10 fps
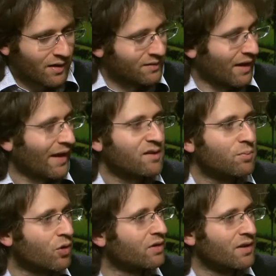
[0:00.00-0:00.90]
say,
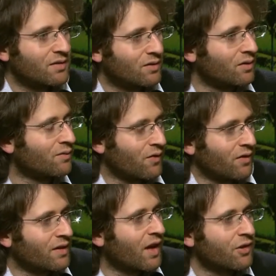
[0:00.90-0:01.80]
exporting to
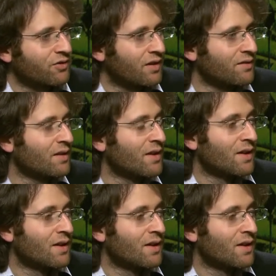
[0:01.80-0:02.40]
foreign countries,